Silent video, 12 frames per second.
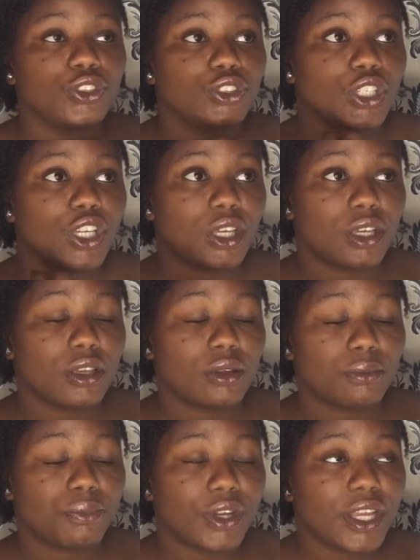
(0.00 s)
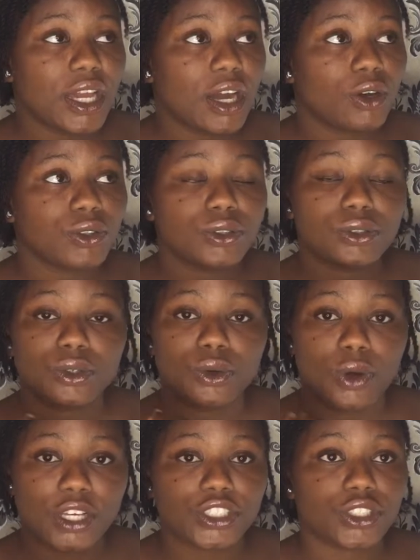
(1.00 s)
they bring out
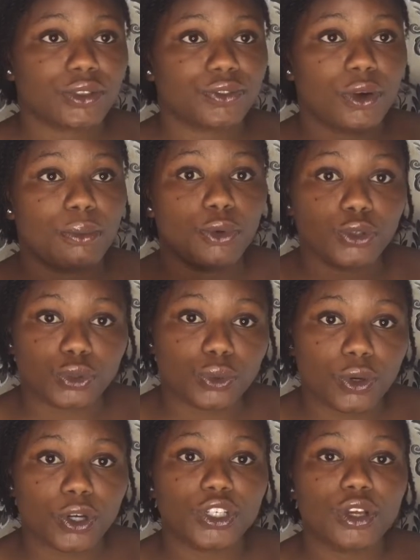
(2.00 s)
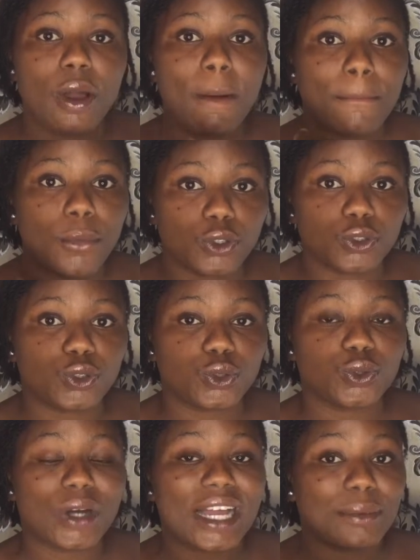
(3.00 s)
questions from module 1, module
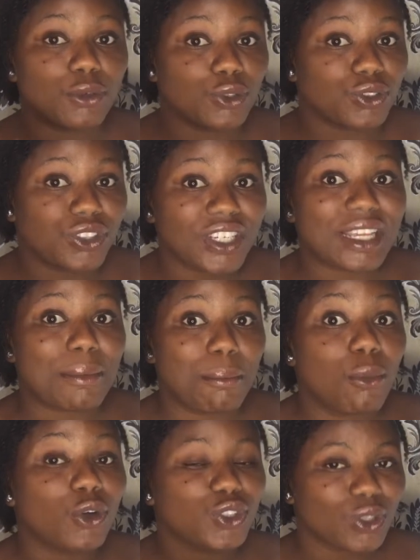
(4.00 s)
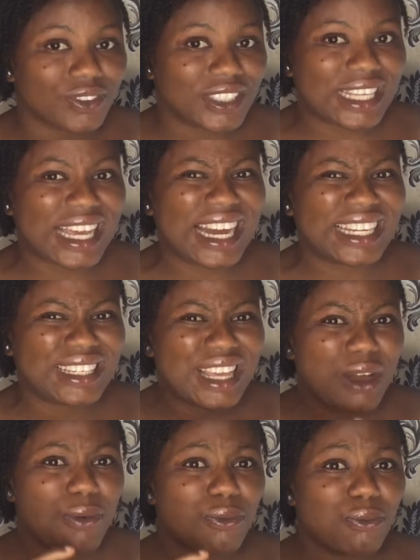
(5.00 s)
2, and module 3 most of the time, and
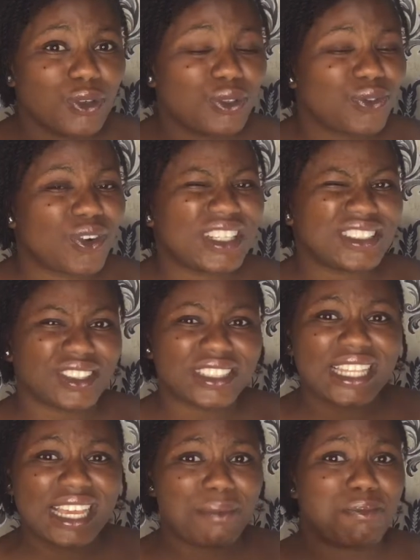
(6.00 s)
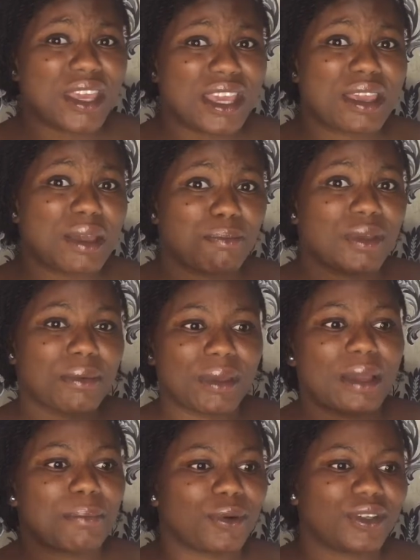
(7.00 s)
module 4 is just like pick
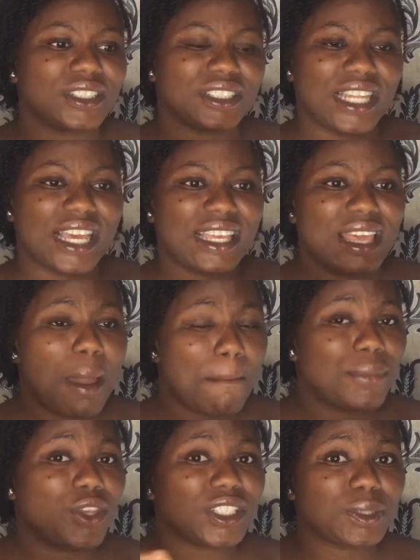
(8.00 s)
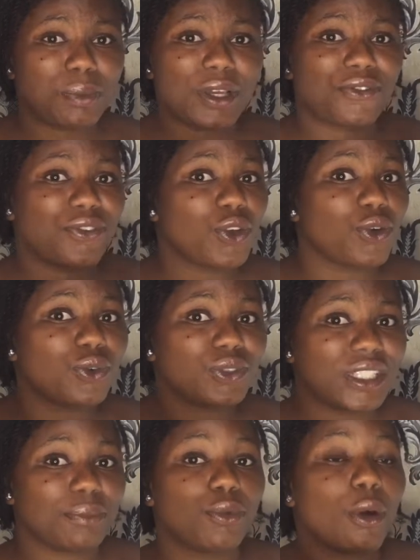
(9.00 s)
points, like just pick few,
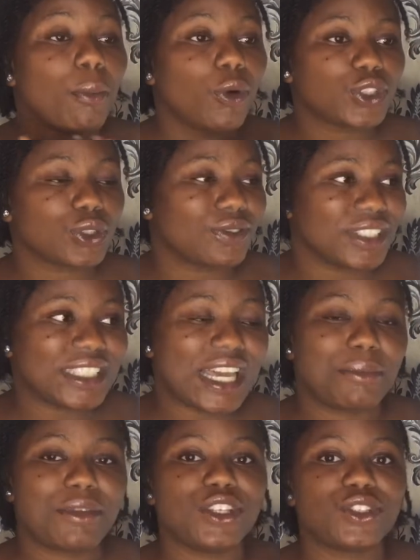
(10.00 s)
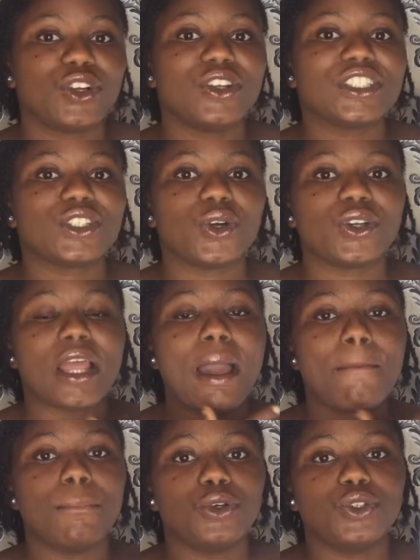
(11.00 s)
but most of the time is always on
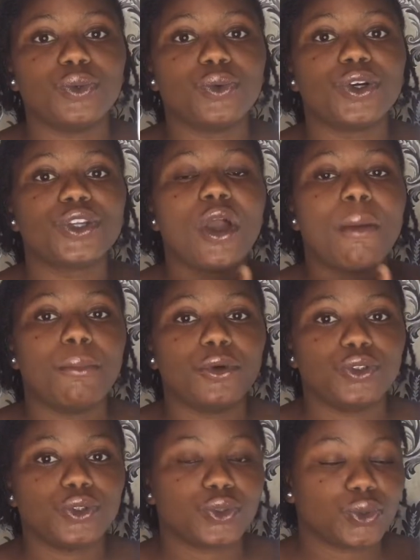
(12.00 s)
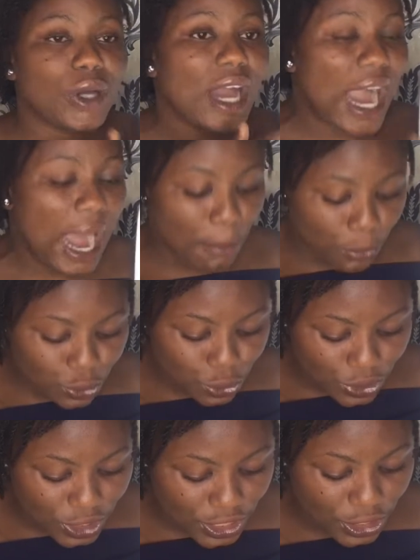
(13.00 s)
module 1, module 2, and
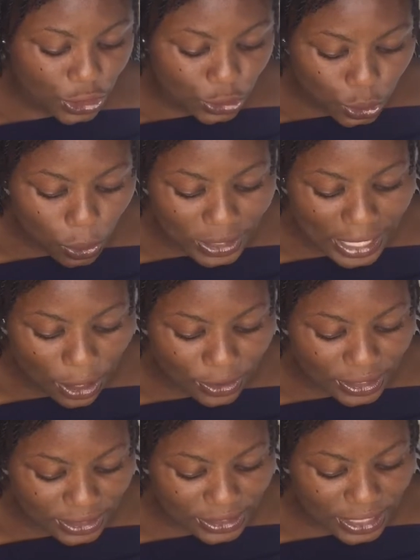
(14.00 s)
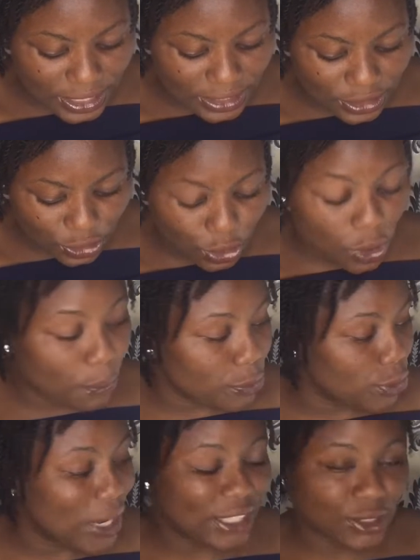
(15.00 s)
module 3. So what I understand, I hope
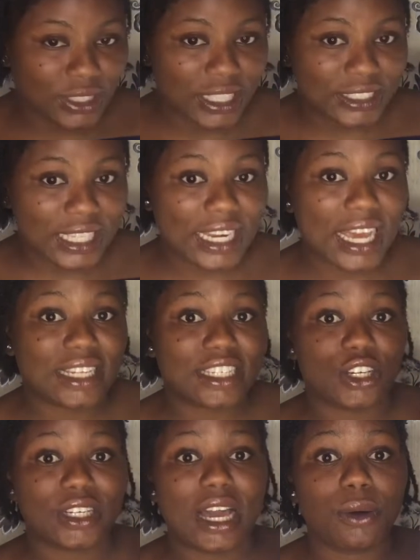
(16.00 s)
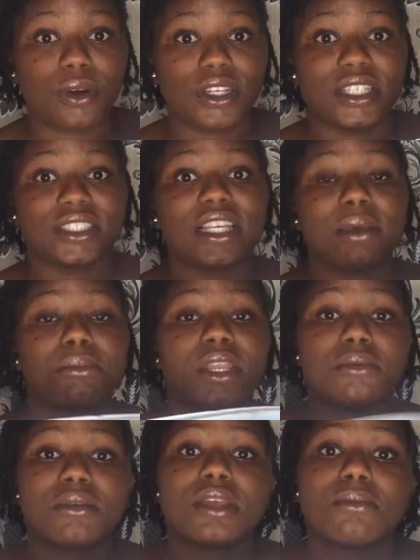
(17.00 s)
you guys understand. And the other one is
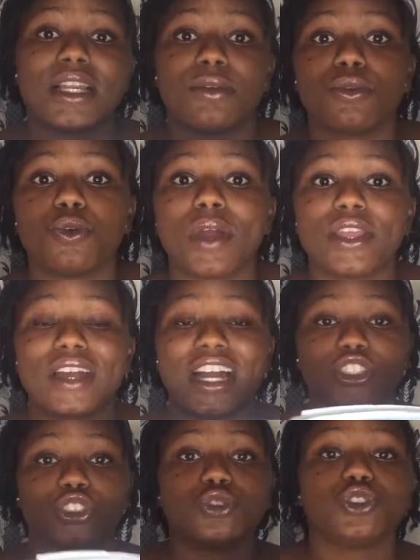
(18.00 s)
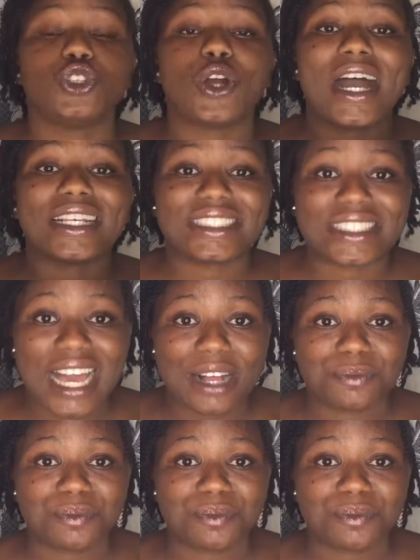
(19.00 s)
mini minimum, where you can choose your answer,